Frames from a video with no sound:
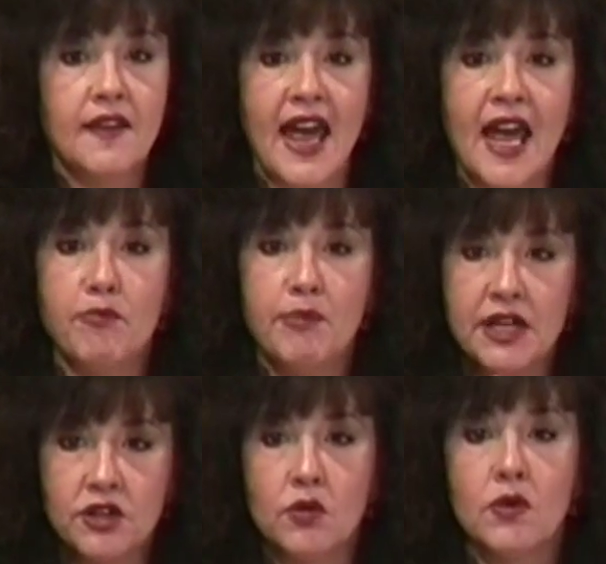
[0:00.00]
the
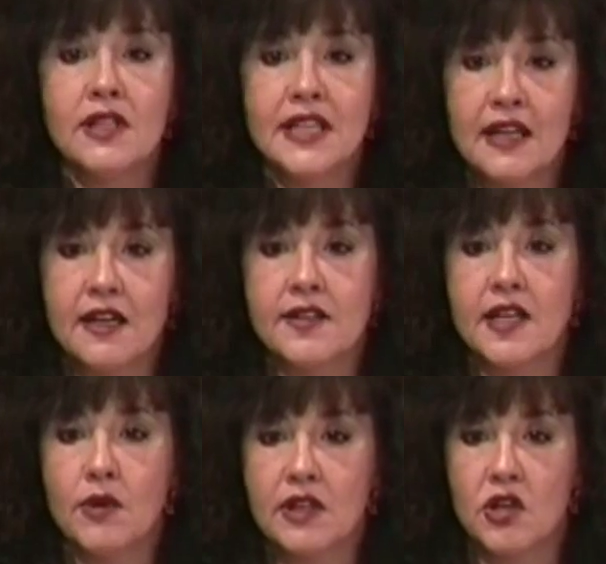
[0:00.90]
habitual
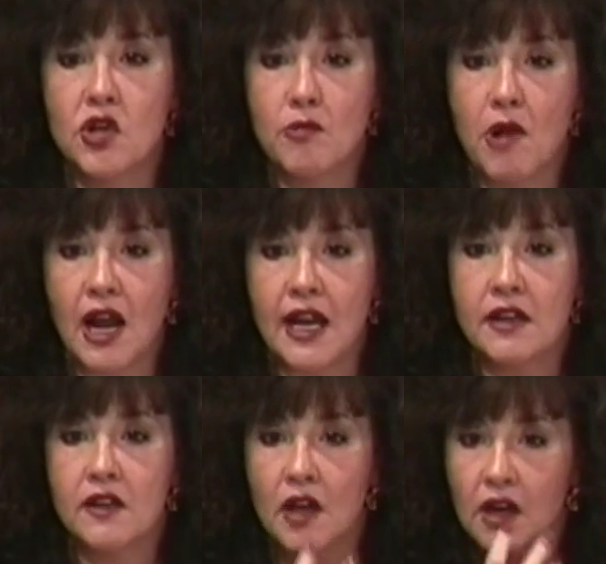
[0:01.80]
tendency within your
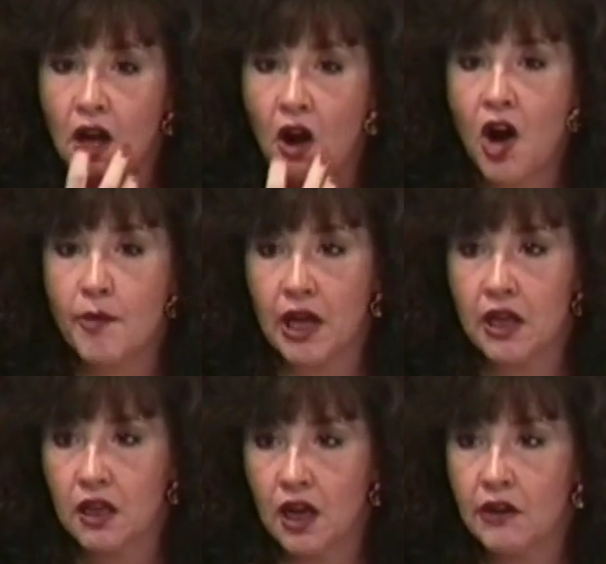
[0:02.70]
mind, the
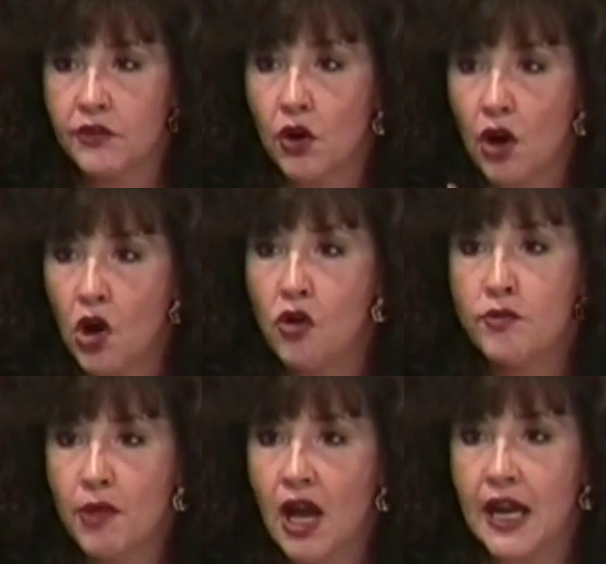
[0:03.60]
karma of your
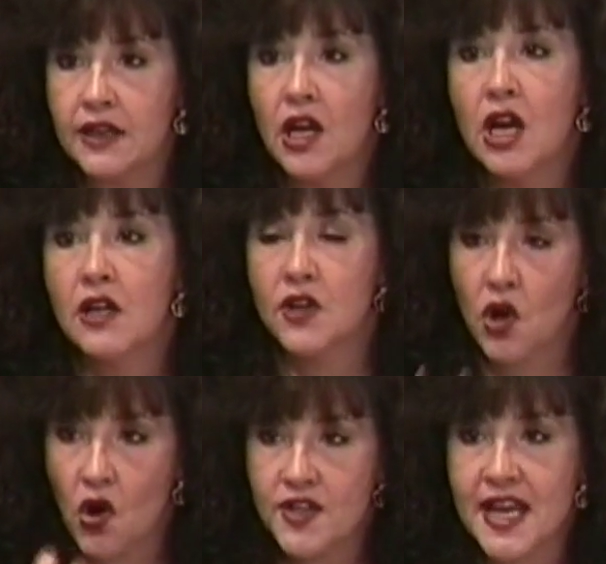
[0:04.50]
own mind, the
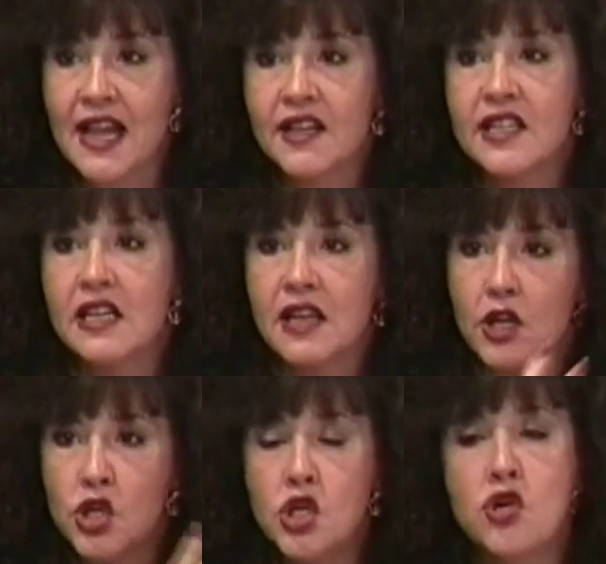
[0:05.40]
causality
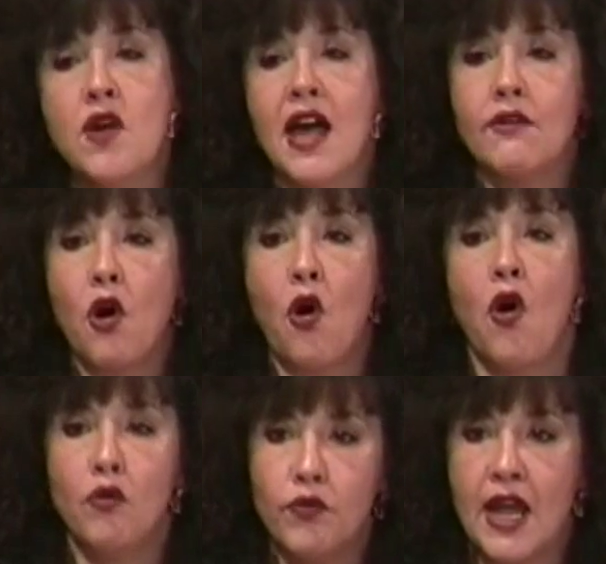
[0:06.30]
that you have
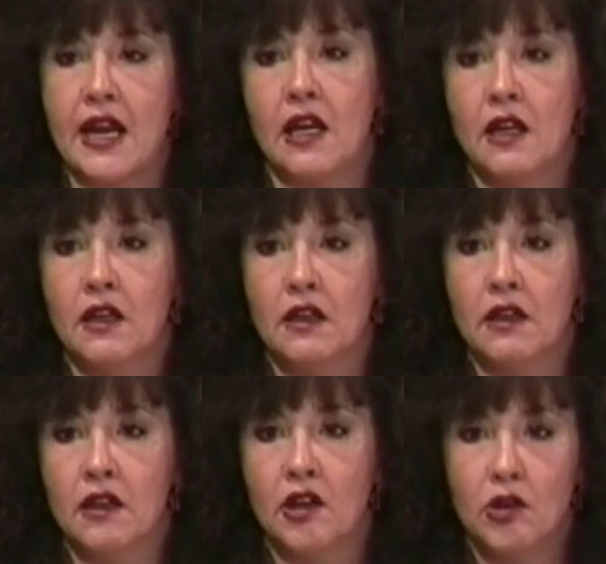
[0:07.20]
already
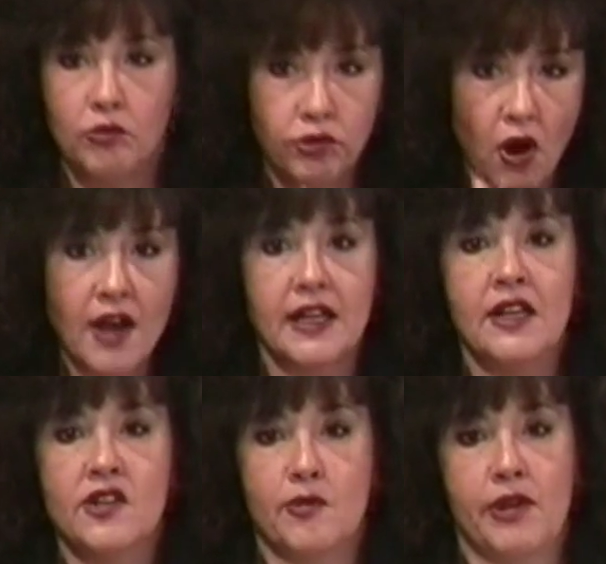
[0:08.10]
brought
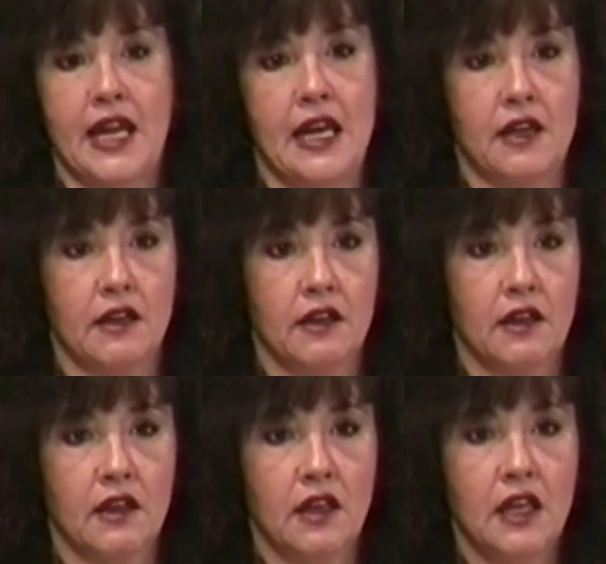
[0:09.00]
into play.
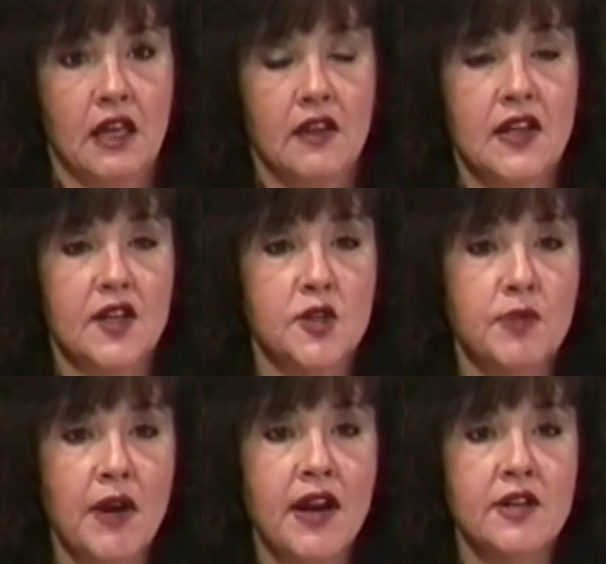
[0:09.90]
The
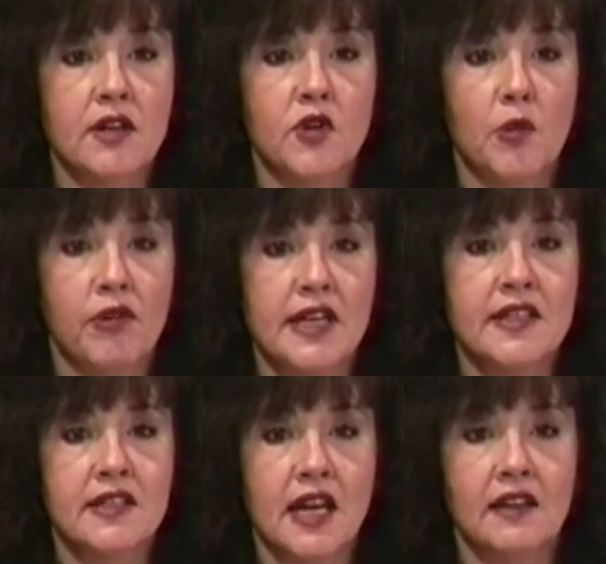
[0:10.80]
experience of your
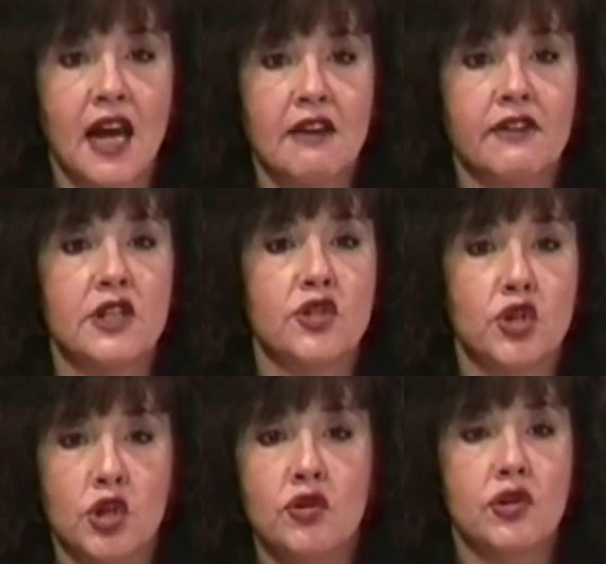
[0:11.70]
present-day life is
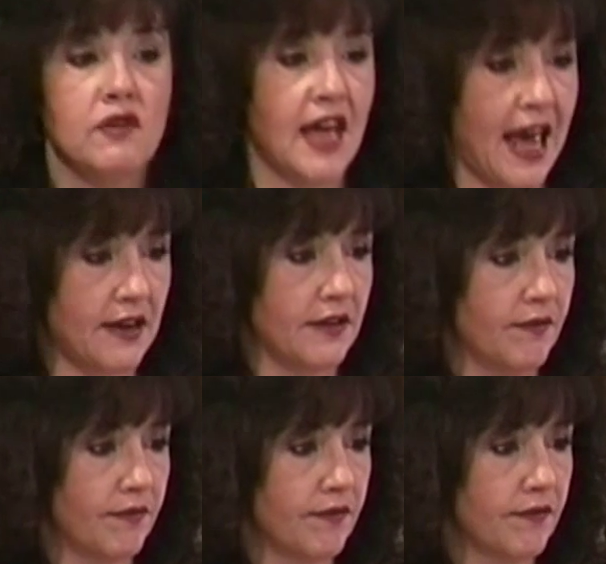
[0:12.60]
due to that.